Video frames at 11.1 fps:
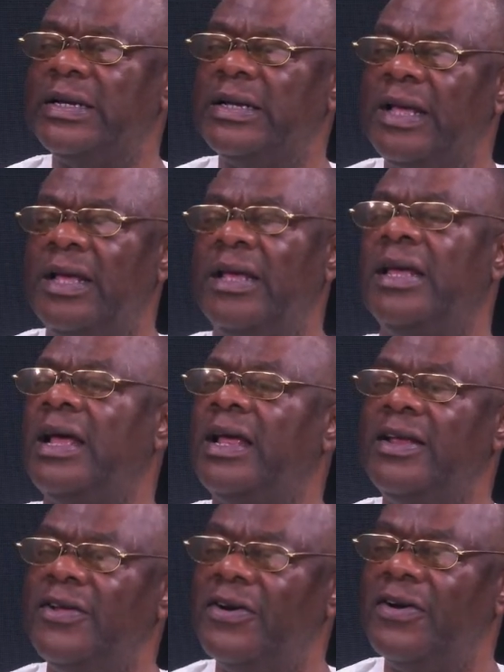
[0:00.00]

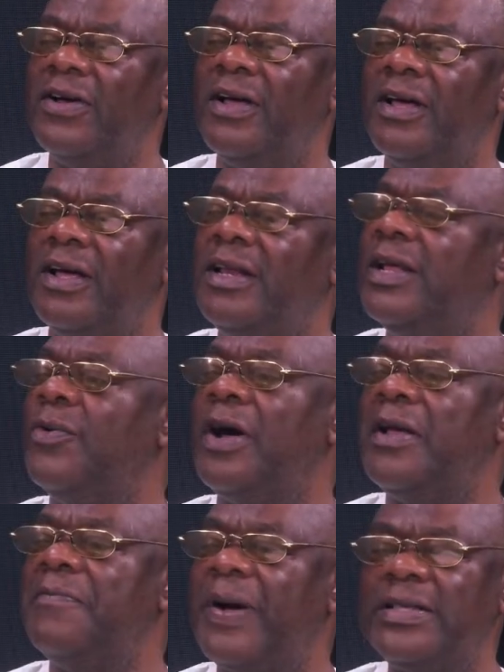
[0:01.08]
You know, the
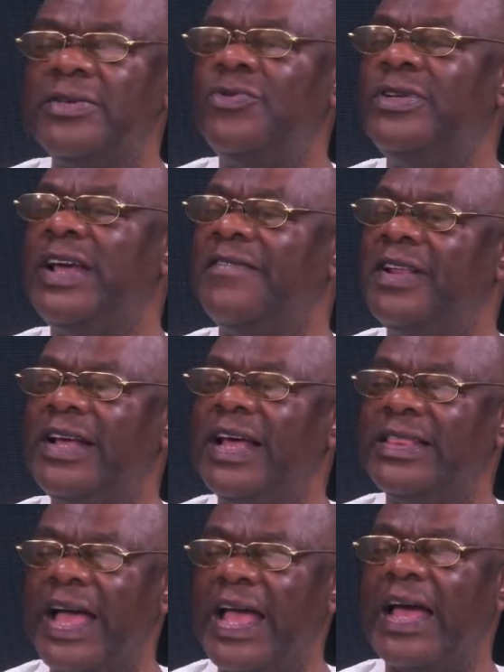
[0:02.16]
warring parties will definitely
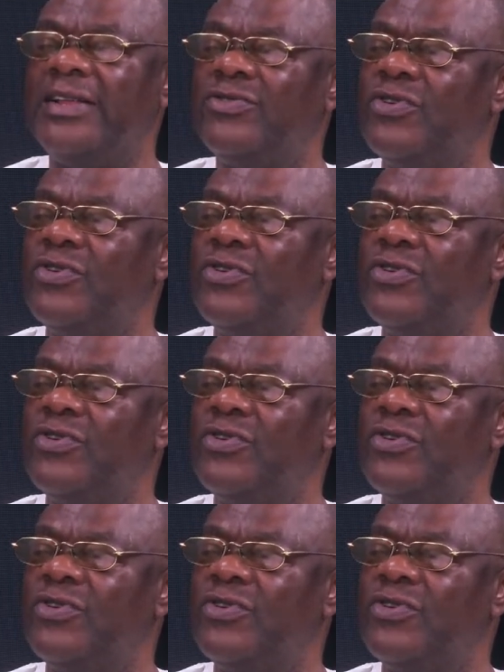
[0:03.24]
get tired.